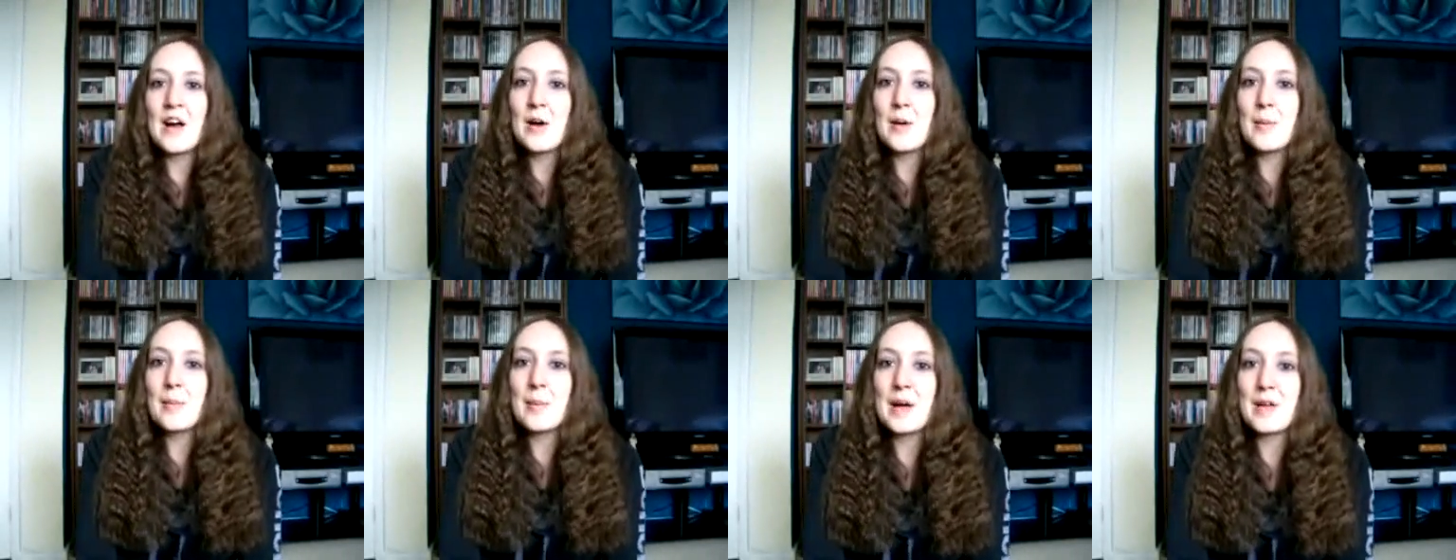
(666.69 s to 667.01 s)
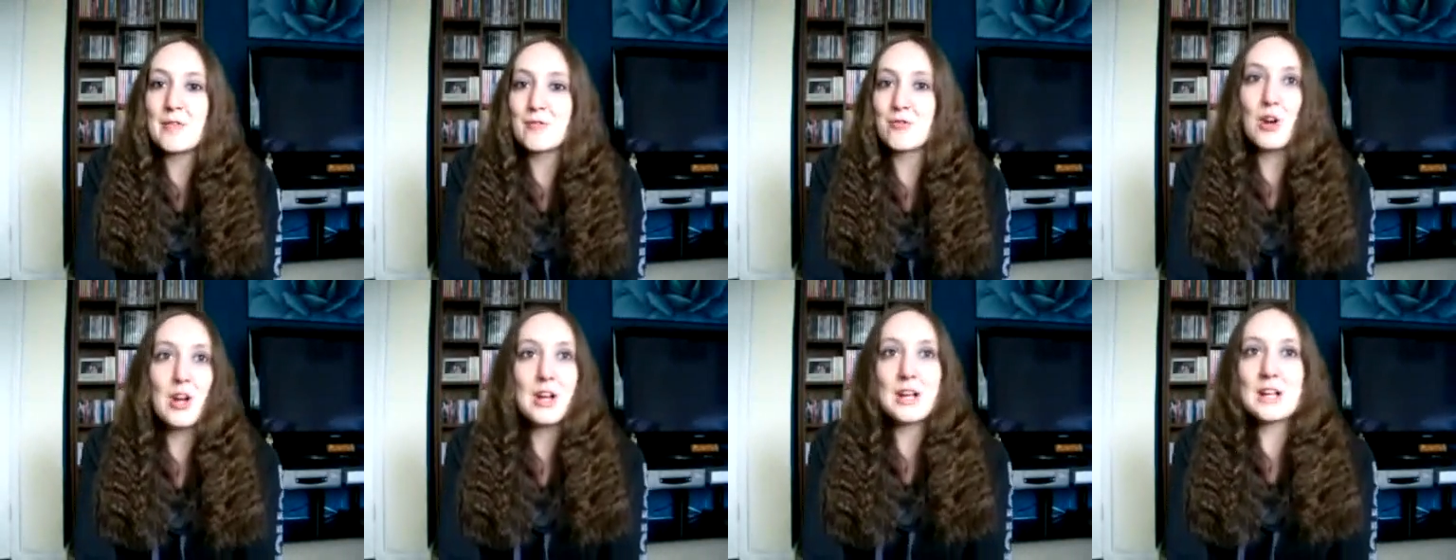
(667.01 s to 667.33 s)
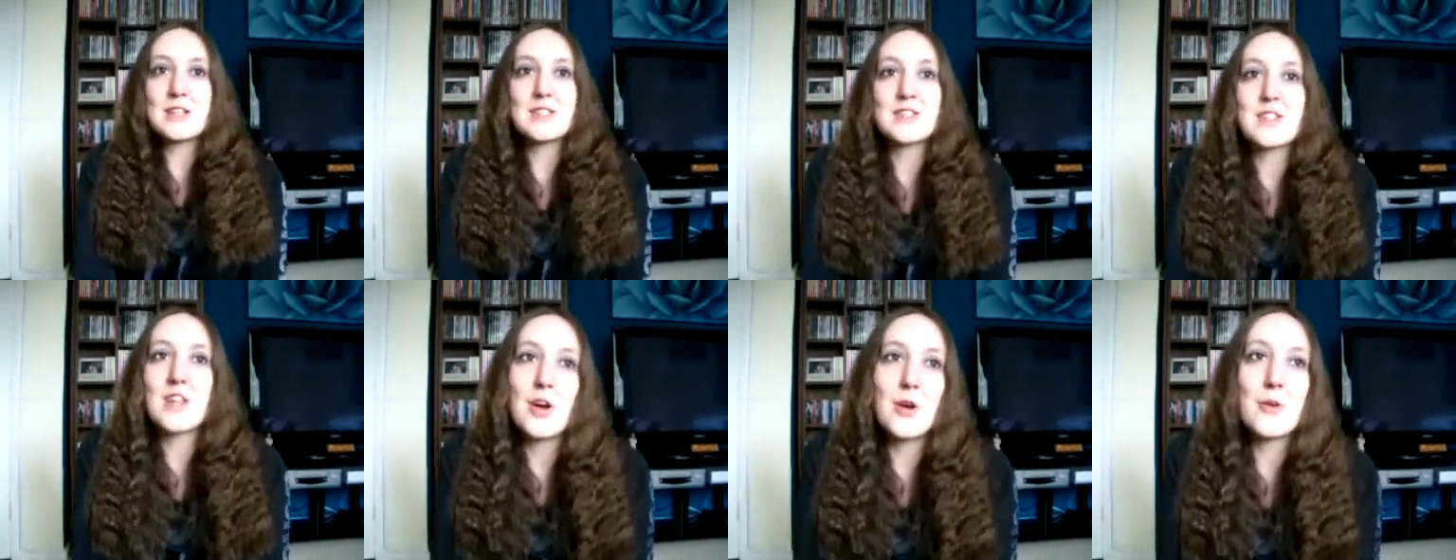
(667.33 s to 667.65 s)
And
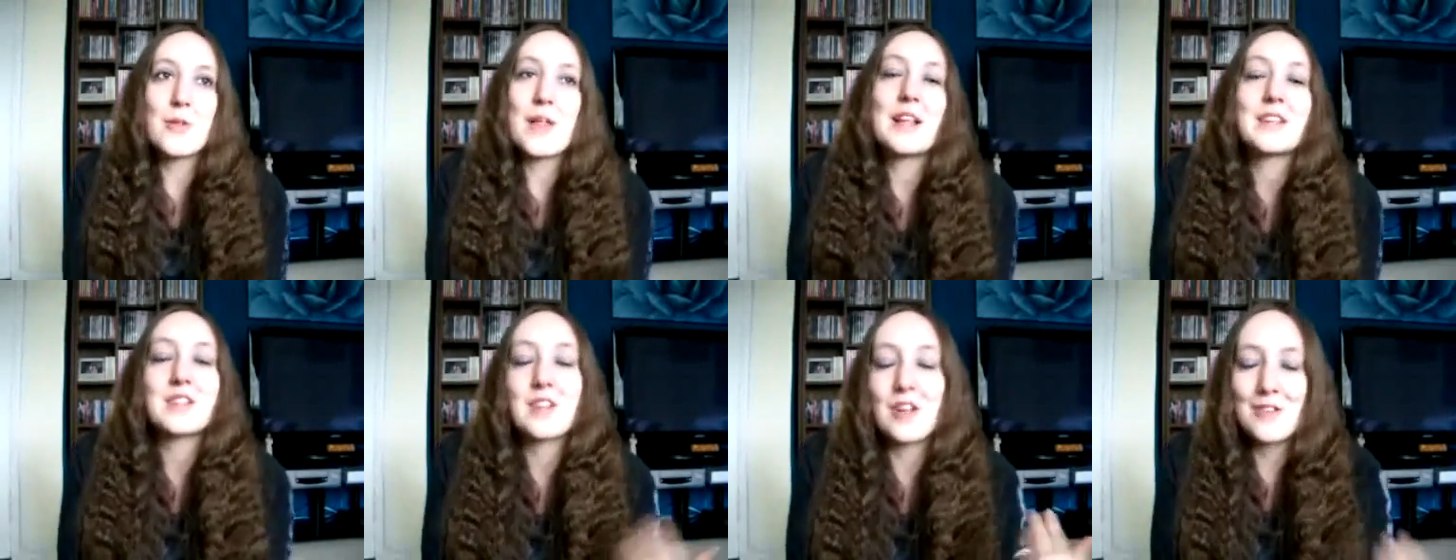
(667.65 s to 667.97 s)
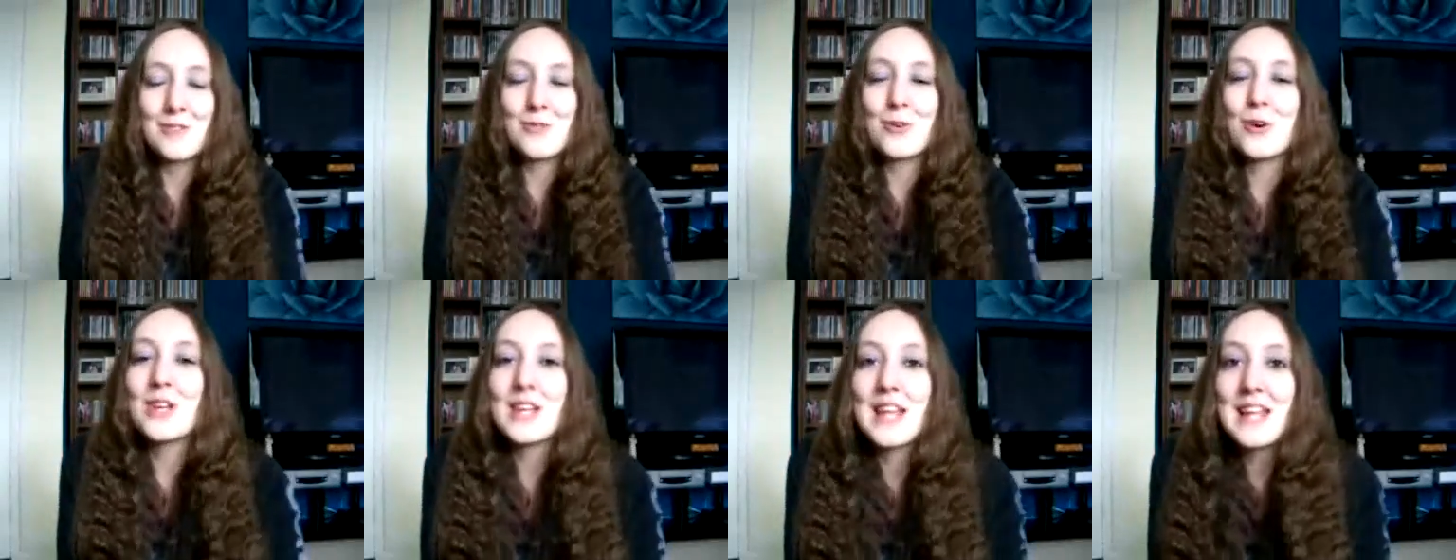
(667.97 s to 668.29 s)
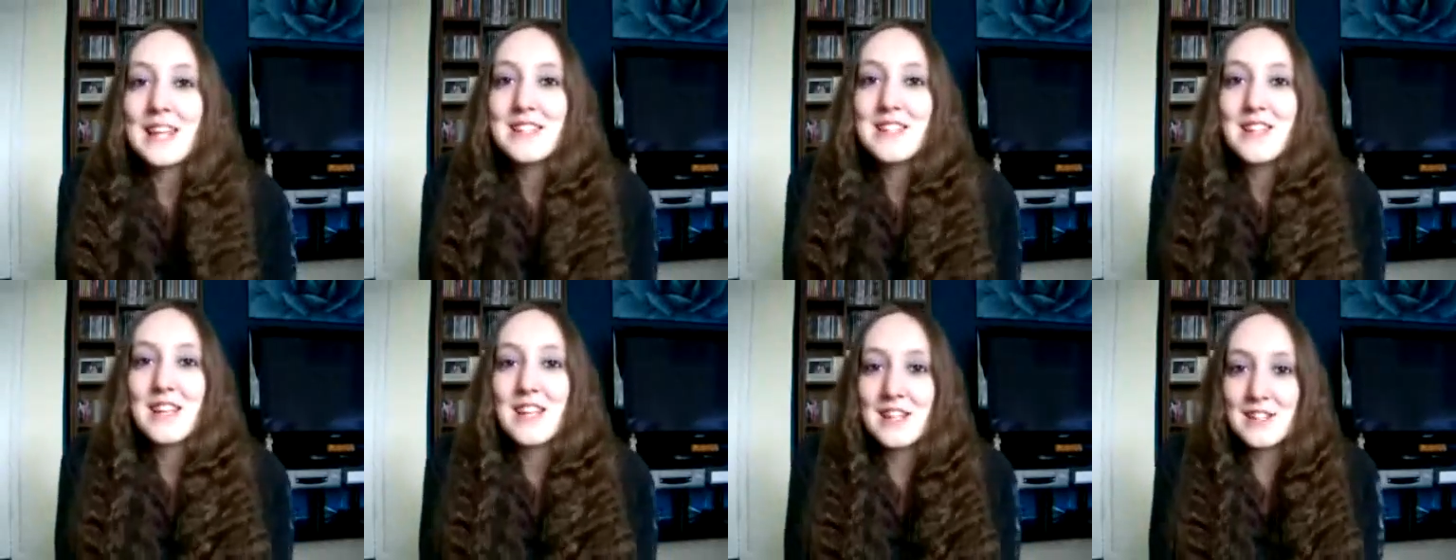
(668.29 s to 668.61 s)
rightly so, that's kind of
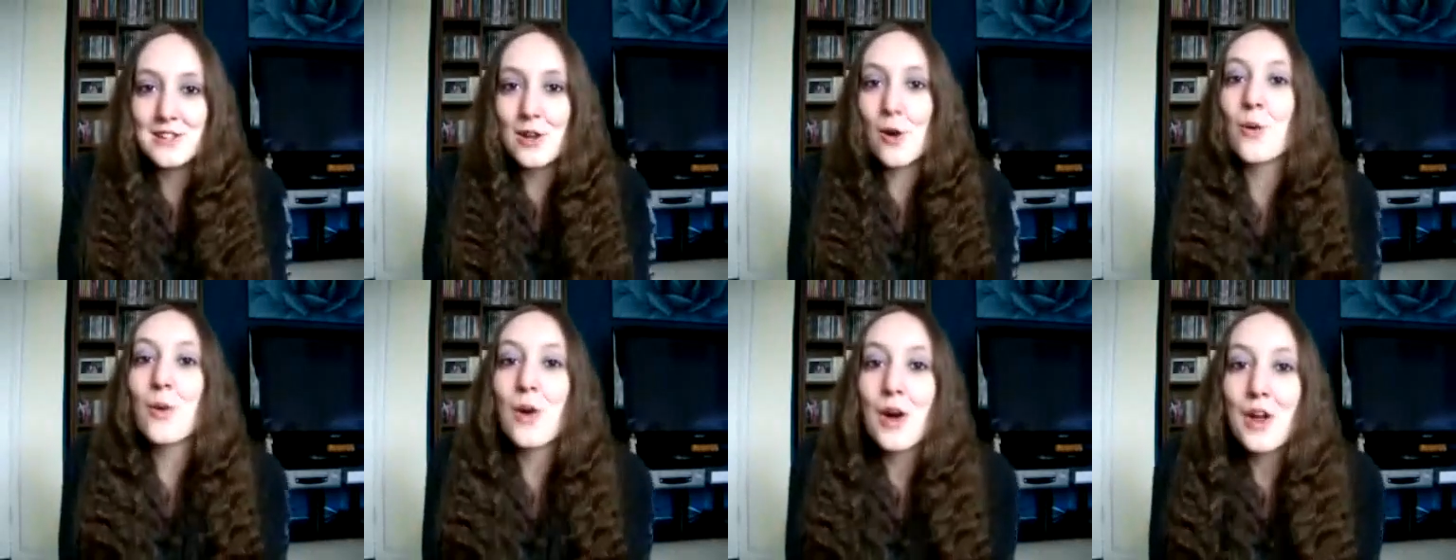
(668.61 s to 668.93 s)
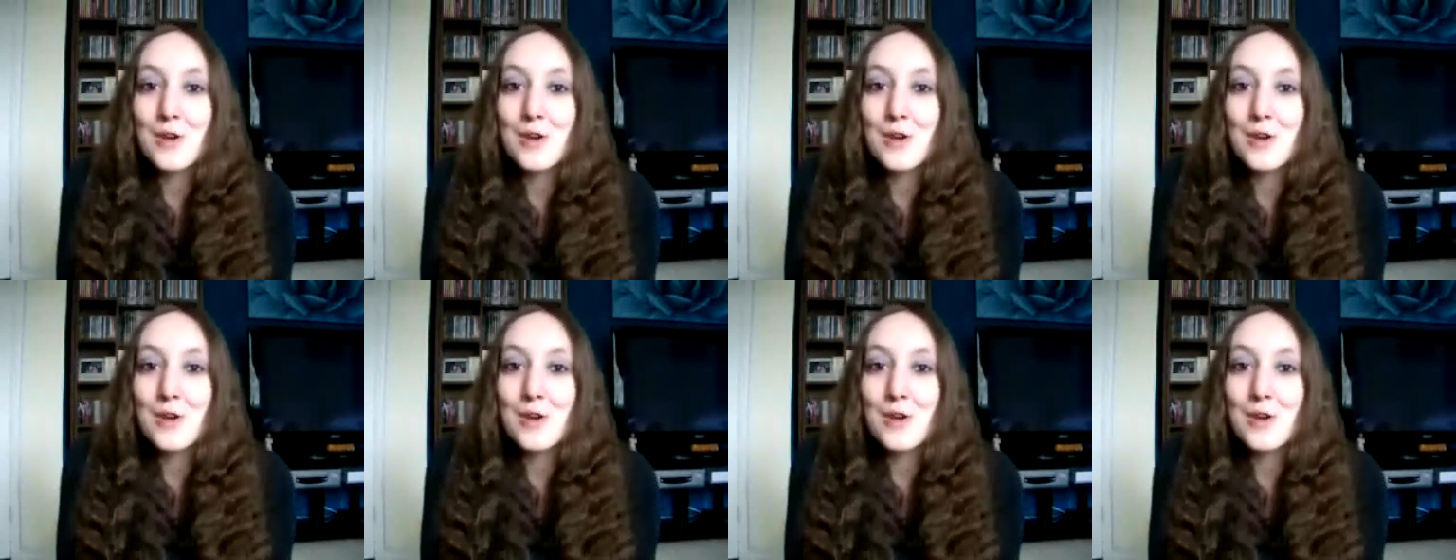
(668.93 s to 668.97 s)
what led to his